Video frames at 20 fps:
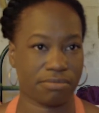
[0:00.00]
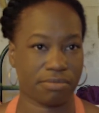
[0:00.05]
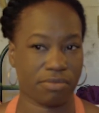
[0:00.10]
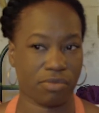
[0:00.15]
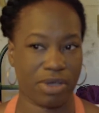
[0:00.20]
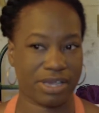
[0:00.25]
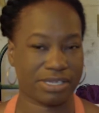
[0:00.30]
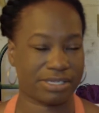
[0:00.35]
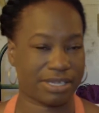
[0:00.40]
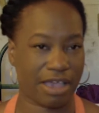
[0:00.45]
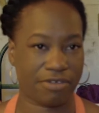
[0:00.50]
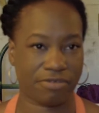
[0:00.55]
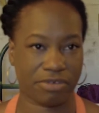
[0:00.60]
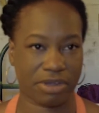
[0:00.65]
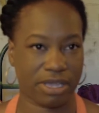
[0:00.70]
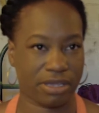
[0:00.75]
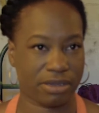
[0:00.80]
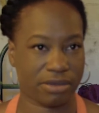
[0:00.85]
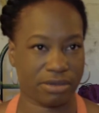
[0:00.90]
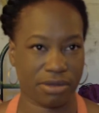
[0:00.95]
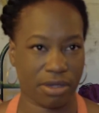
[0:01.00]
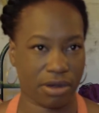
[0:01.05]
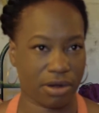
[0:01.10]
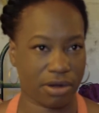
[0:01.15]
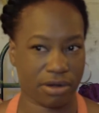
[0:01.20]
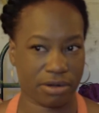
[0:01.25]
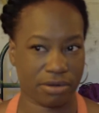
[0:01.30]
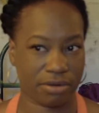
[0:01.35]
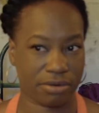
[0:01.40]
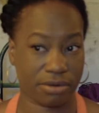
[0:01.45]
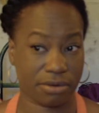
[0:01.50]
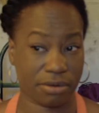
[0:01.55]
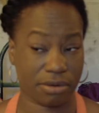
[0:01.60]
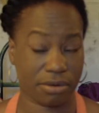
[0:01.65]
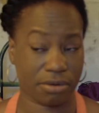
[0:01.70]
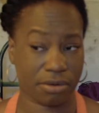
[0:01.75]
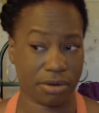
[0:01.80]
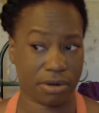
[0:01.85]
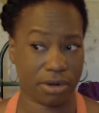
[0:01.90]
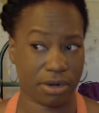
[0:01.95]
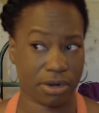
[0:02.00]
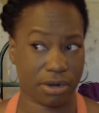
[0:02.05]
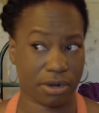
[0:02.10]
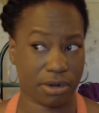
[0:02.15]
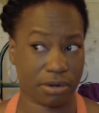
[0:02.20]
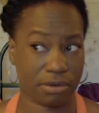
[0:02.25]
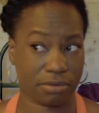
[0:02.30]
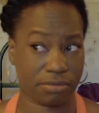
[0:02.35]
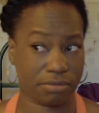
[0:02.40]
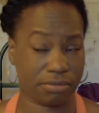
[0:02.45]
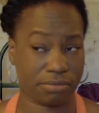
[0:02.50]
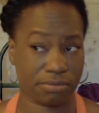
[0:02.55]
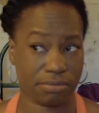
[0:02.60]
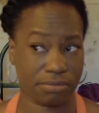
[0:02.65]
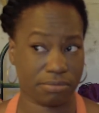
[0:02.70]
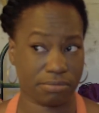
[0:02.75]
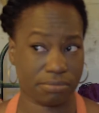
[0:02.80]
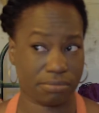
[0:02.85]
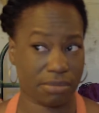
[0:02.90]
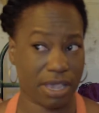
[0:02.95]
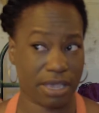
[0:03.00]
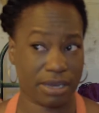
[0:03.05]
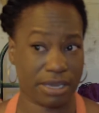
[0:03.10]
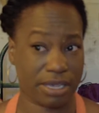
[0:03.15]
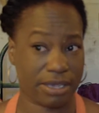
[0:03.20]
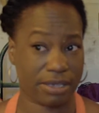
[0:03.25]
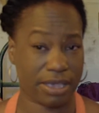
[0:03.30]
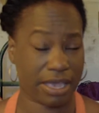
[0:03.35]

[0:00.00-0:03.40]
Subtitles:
West African art or any